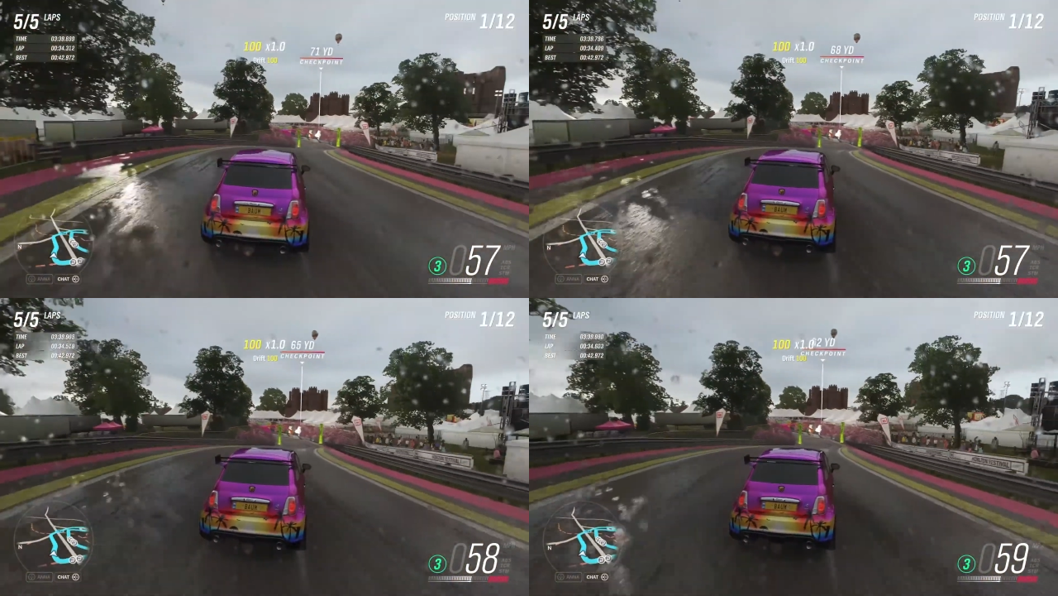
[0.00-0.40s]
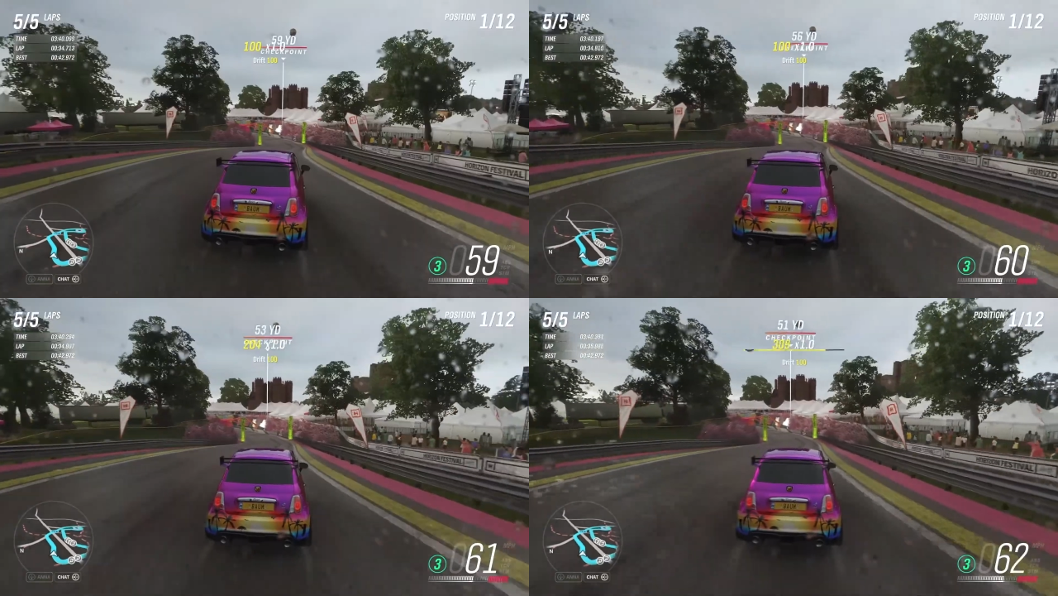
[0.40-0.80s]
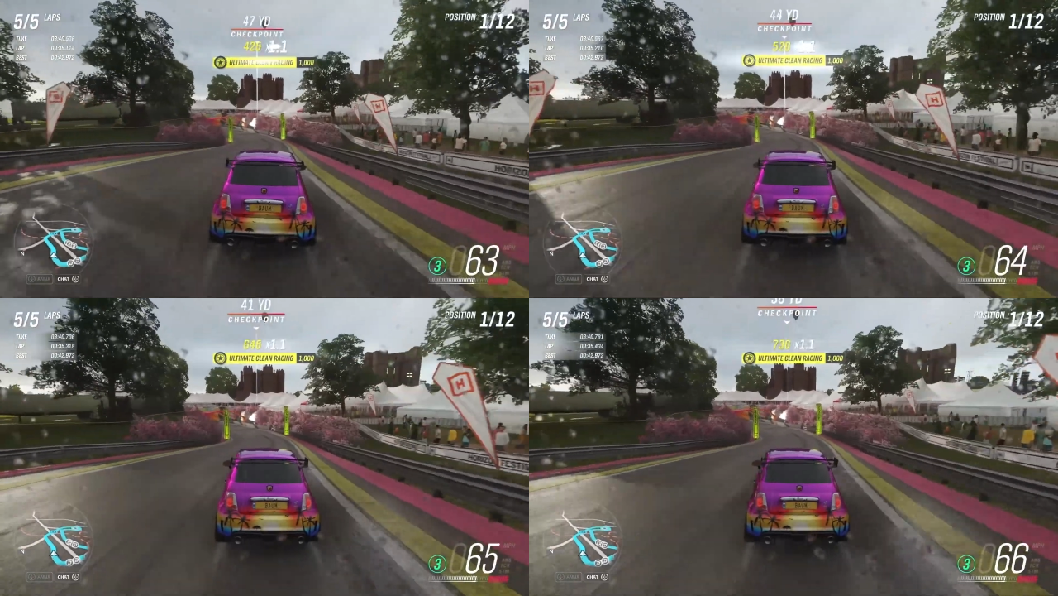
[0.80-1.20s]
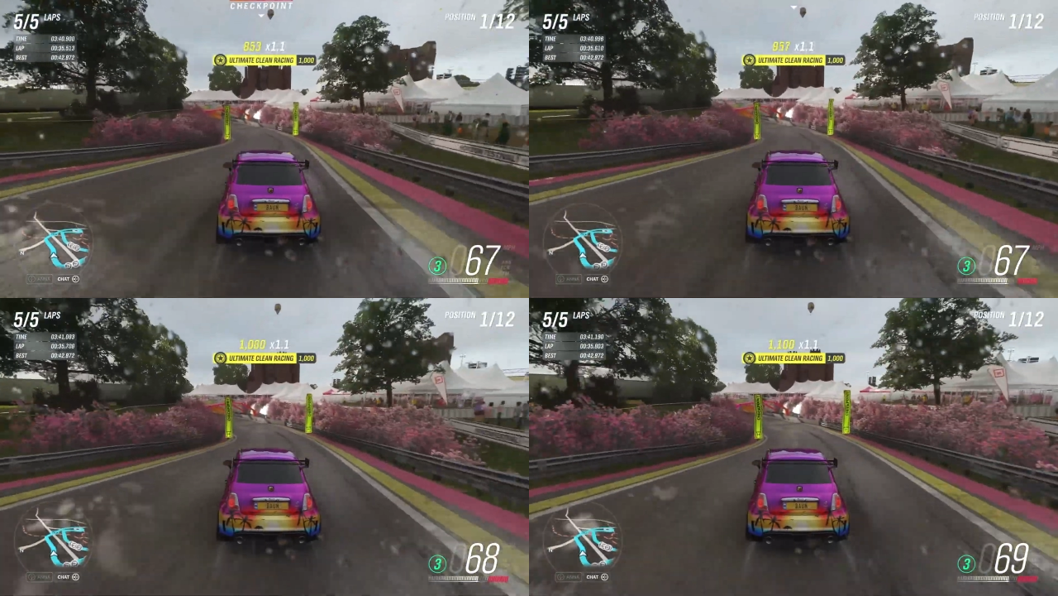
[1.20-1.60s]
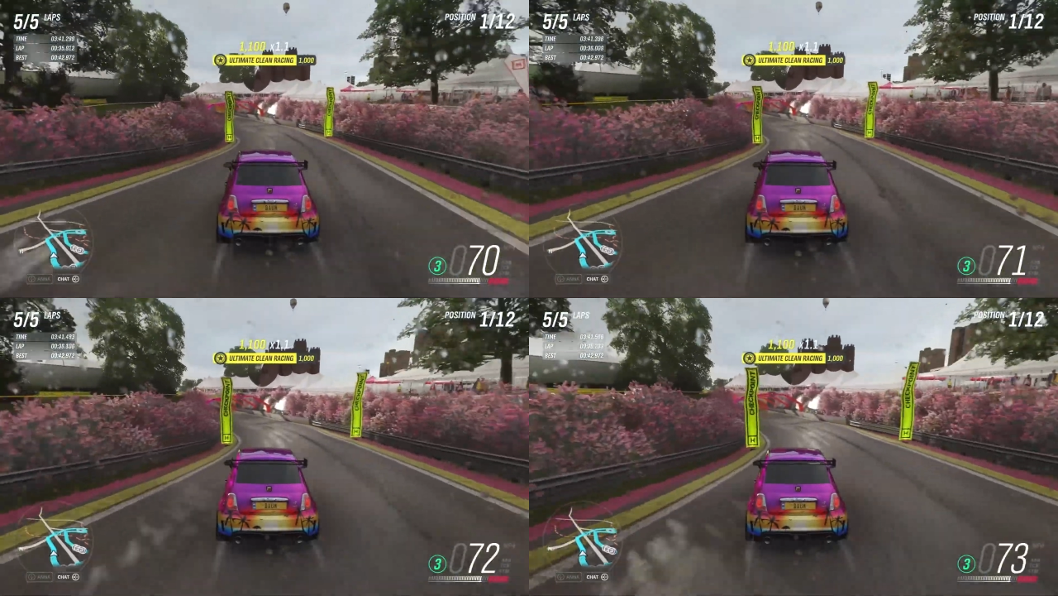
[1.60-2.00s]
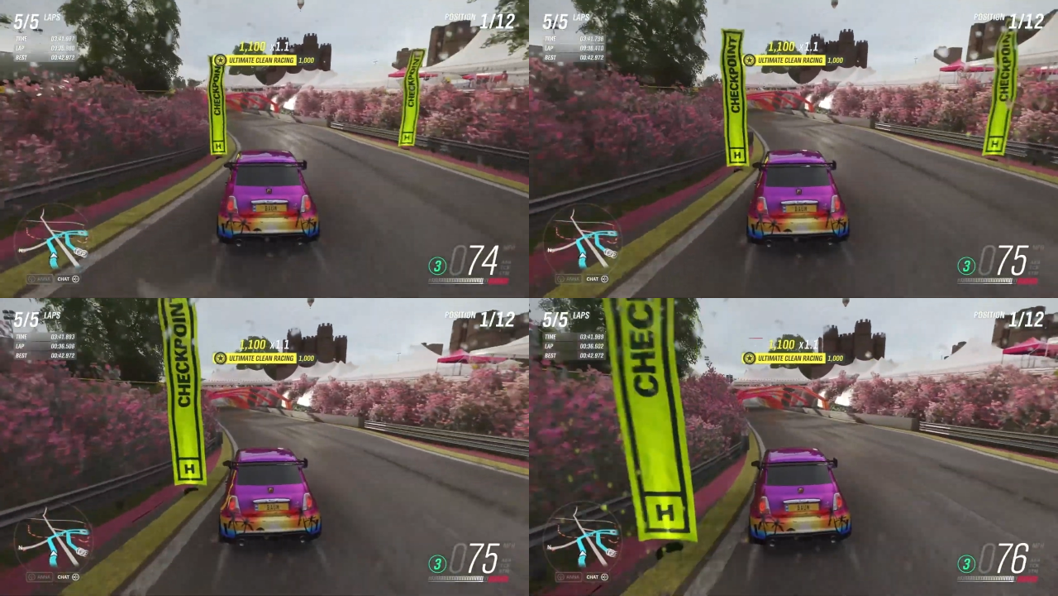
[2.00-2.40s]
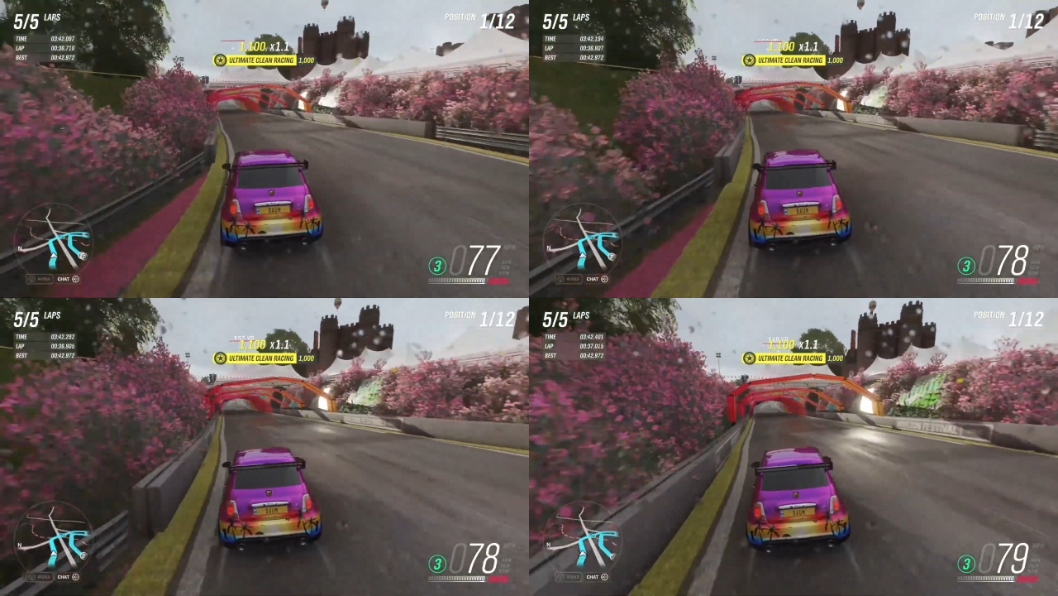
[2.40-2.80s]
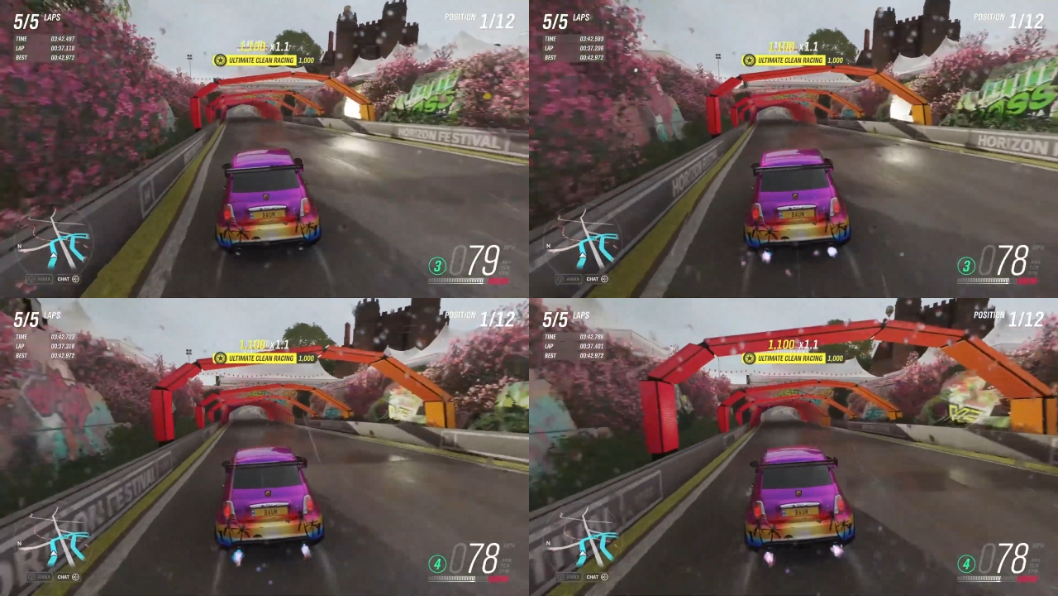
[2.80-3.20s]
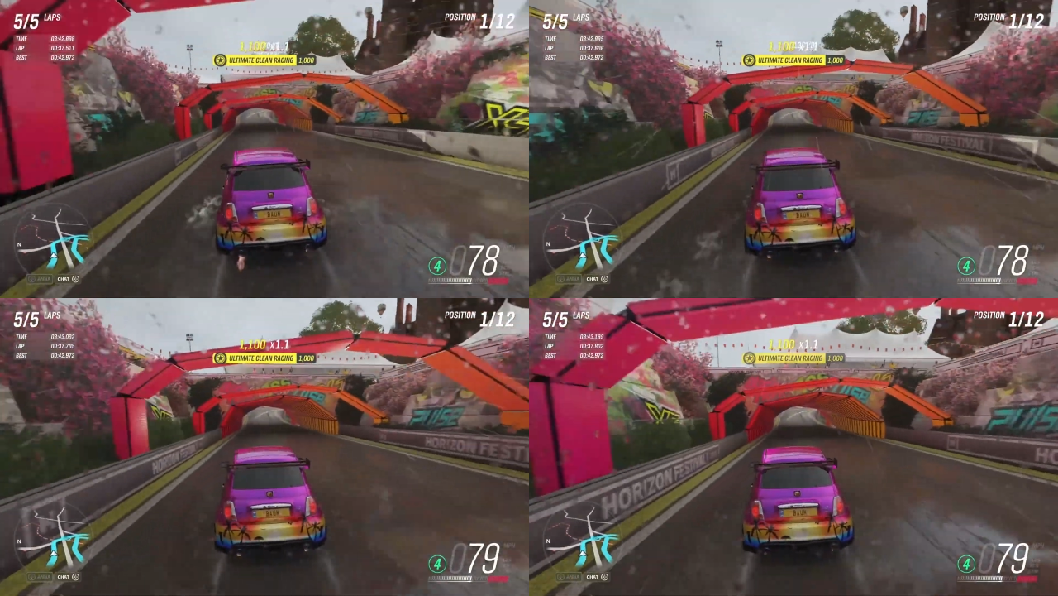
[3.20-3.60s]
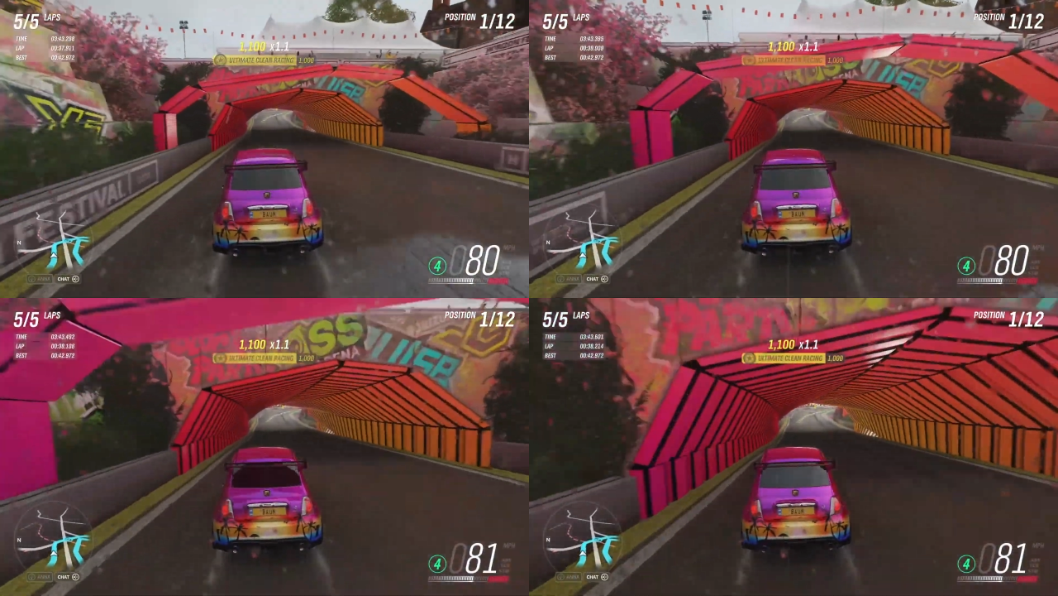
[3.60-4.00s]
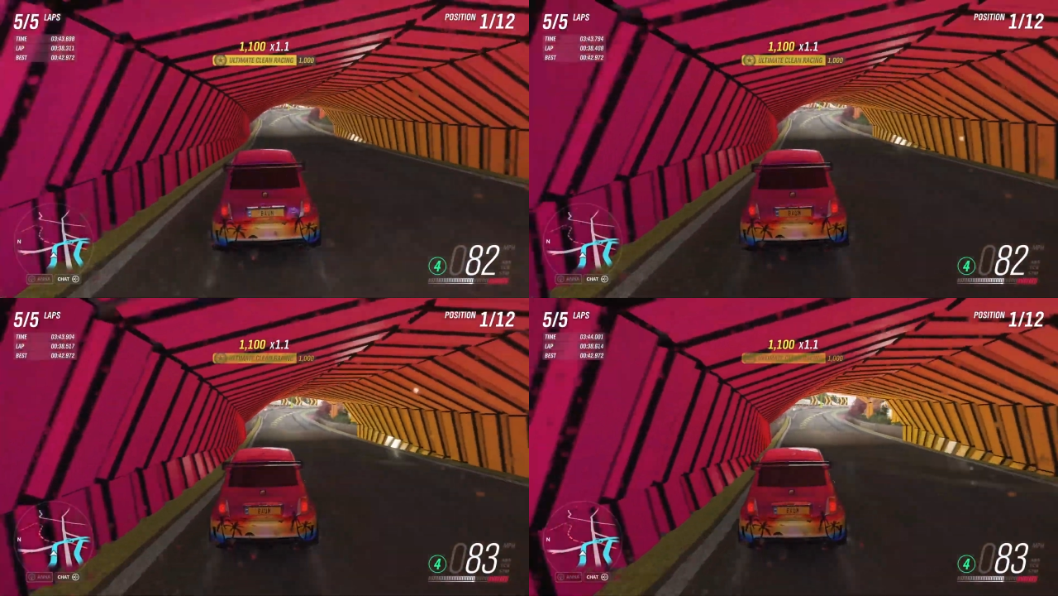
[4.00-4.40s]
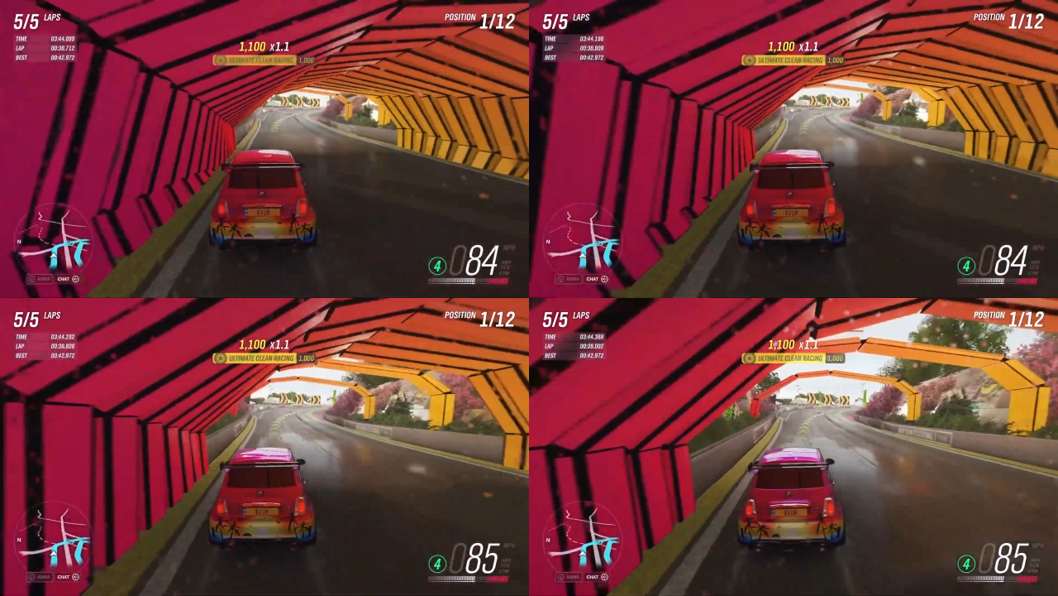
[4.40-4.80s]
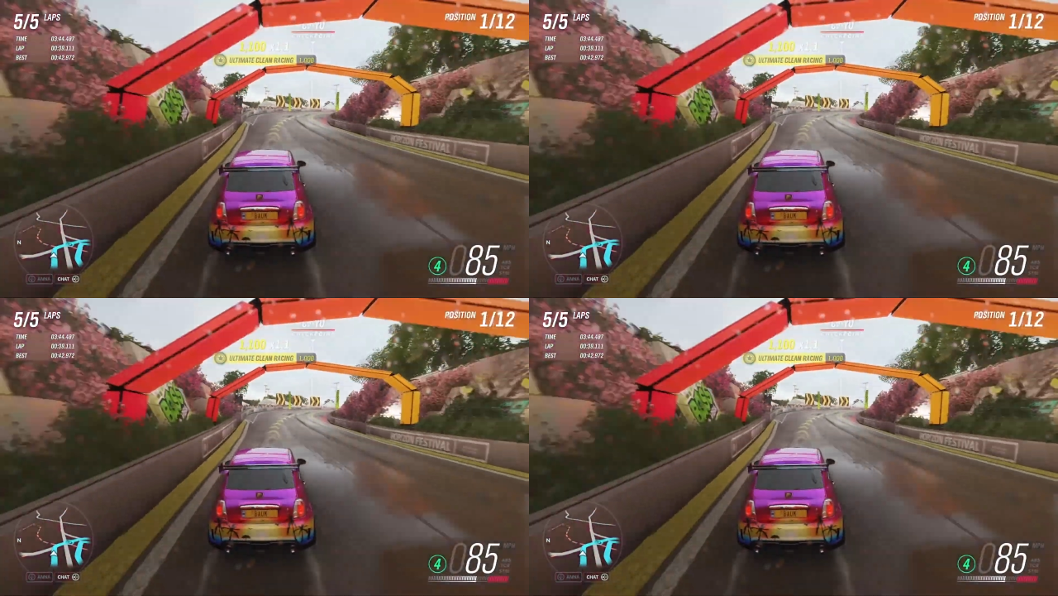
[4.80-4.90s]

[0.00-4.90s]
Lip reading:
(no speaker visible)